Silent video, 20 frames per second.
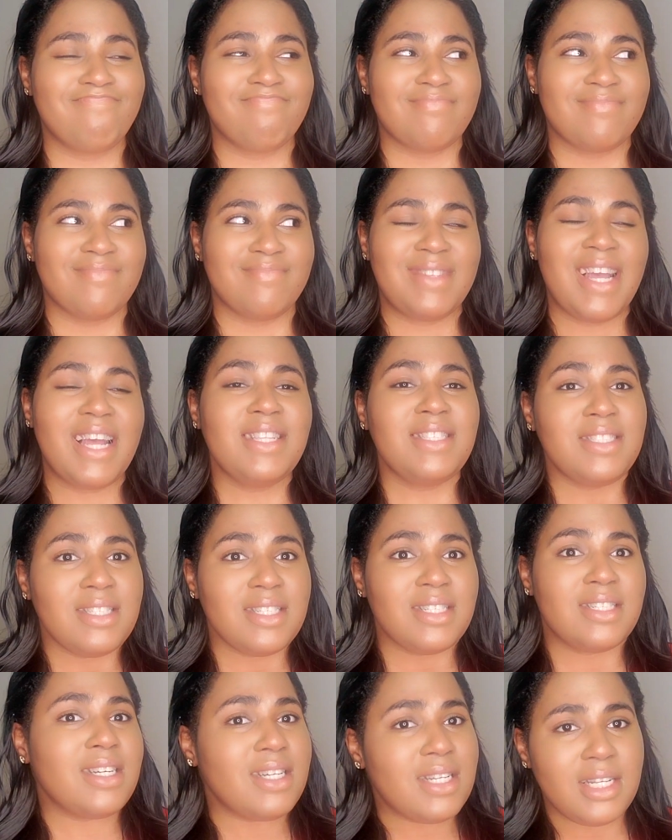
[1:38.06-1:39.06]
that's a
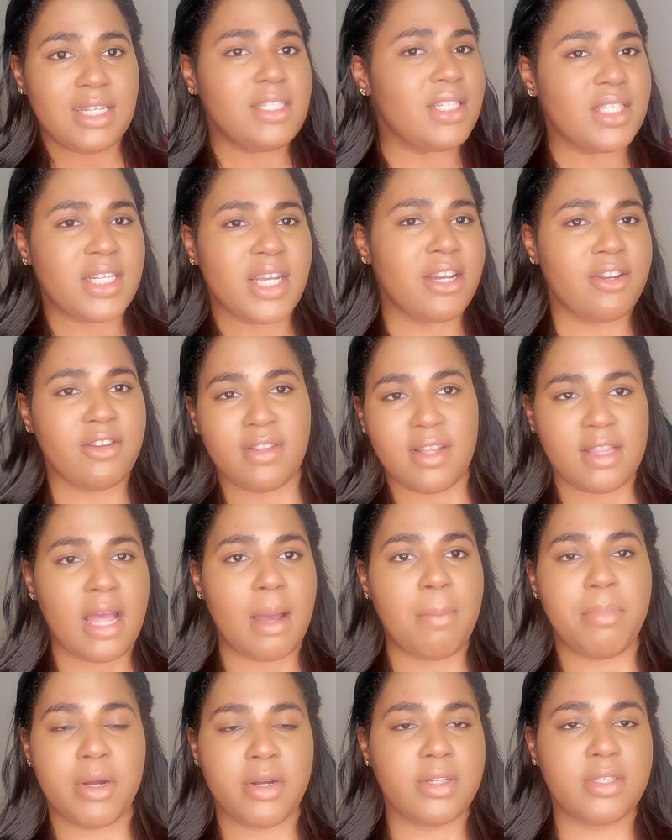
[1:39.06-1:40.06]
good indicator that that
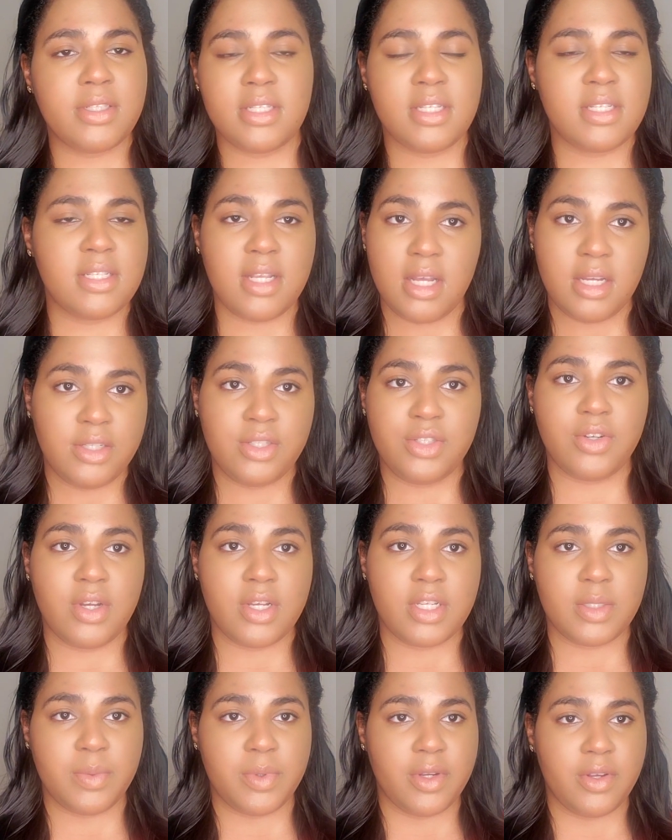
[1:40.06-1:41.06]
person is
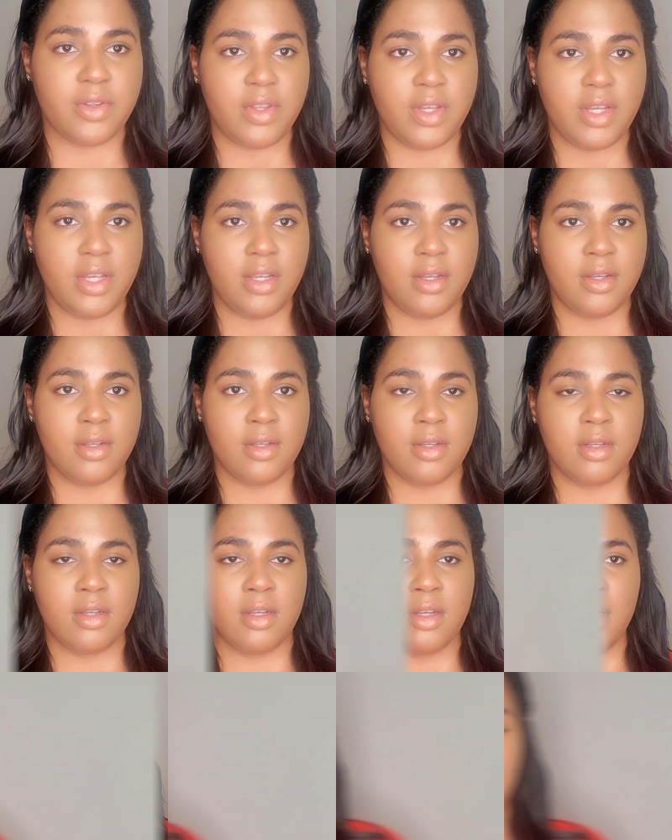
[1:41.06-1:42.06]
untrustworthy.
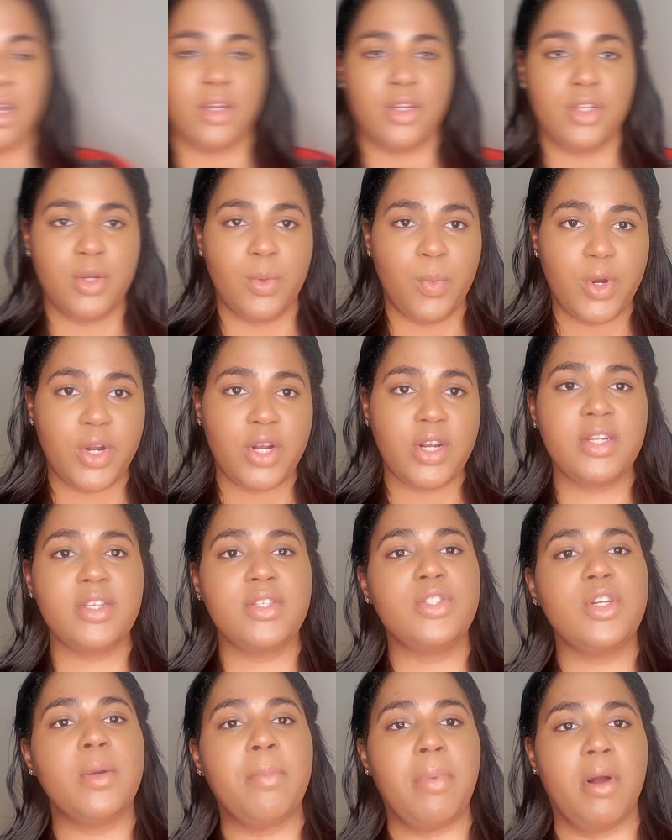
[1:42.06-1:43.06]
Your word is
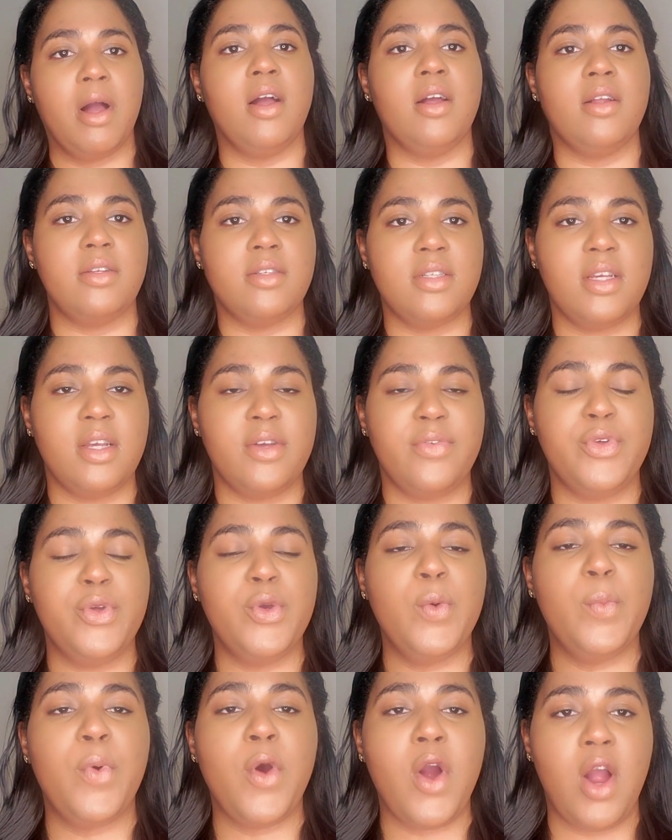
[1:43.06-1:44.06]
your bond. If
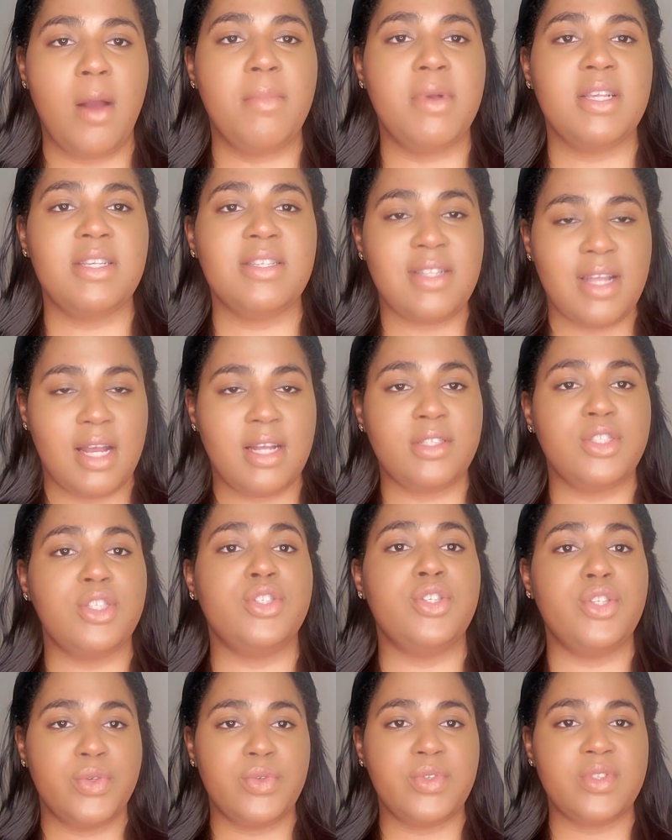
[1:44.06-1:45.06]
you promise not to
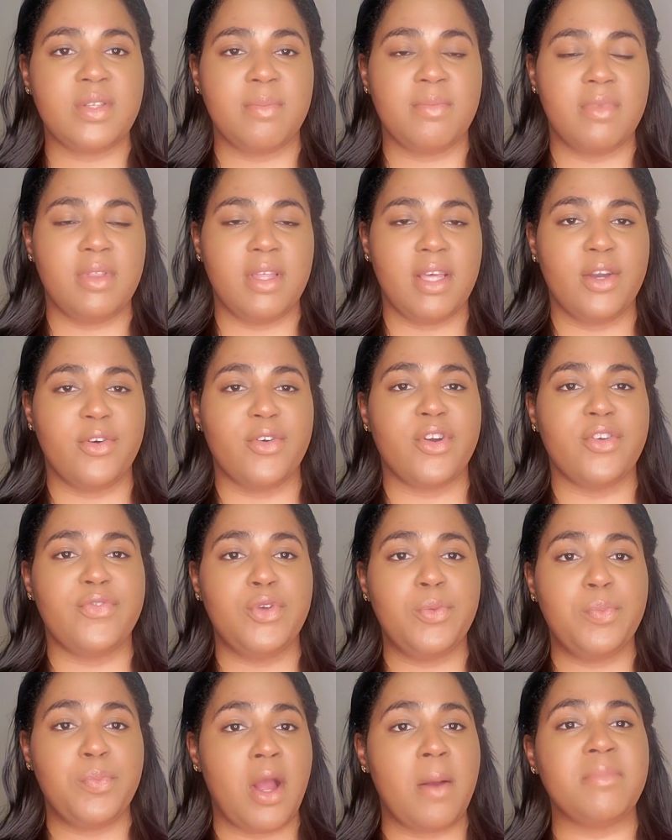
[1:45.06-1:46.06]
do something, or if you
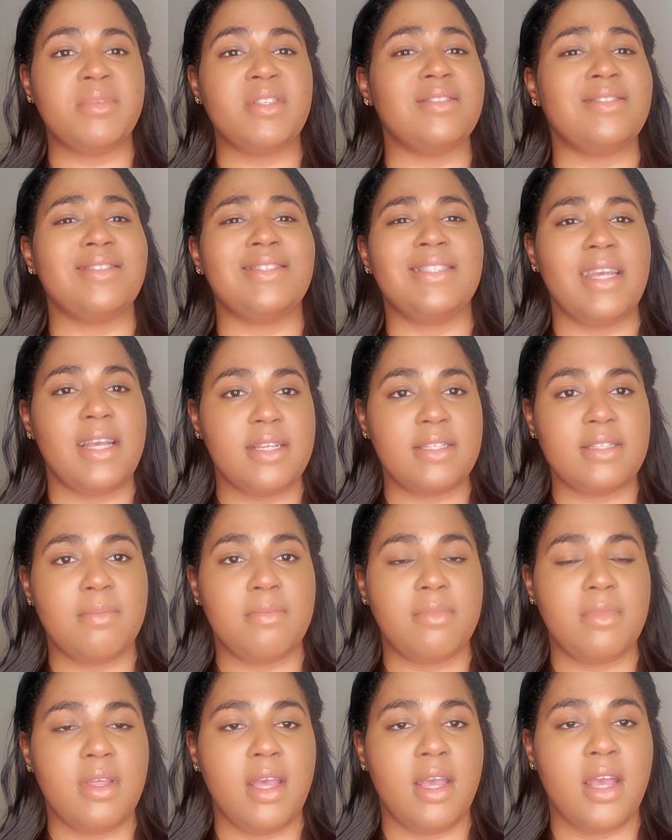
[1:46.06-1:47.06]
promise not to say
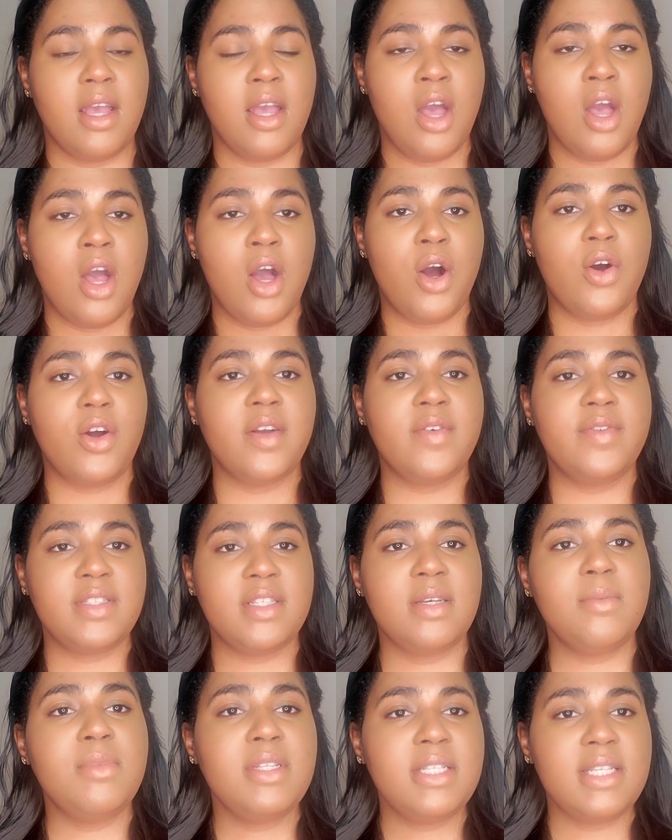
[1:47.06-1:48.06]
something, or if
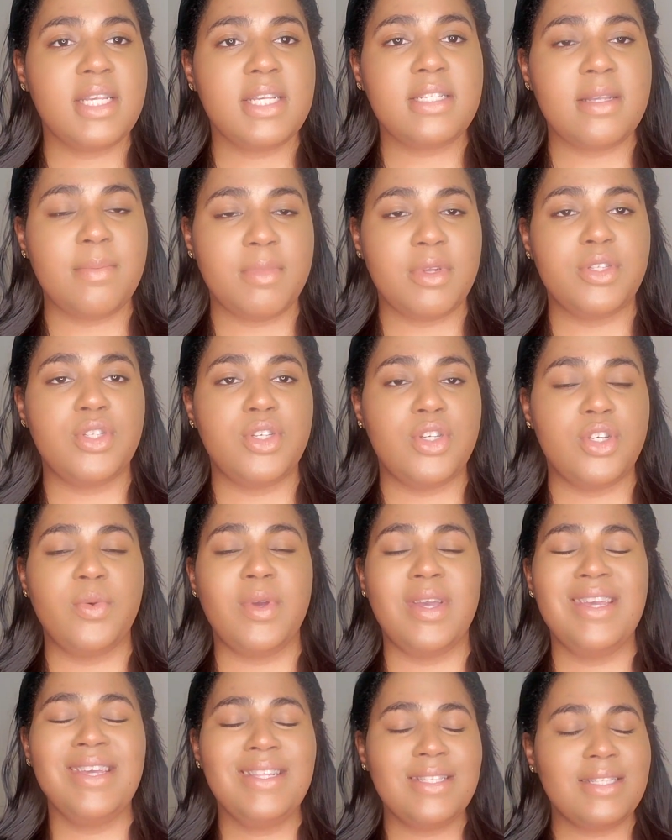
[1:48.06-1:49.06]
someone says something to you
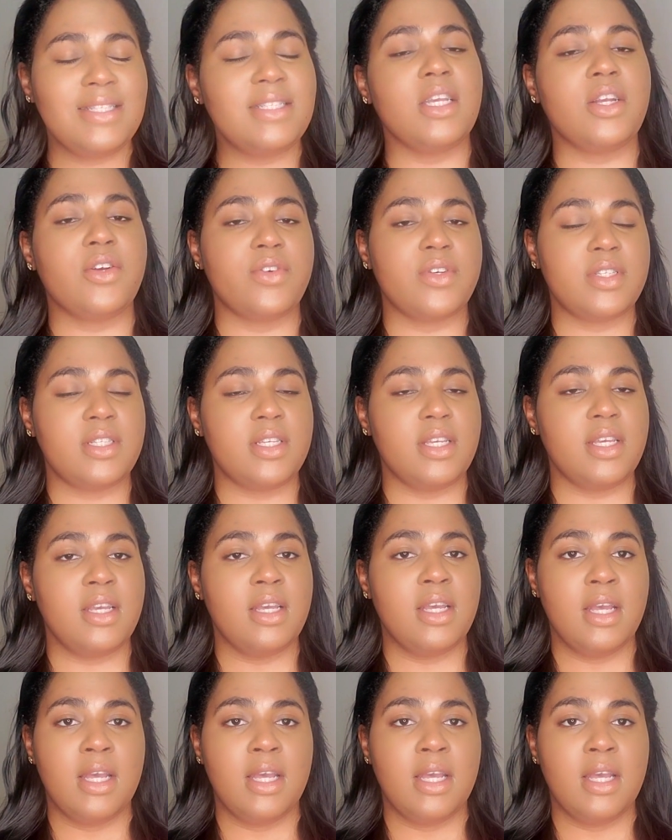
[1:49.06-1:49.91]
in secrecy,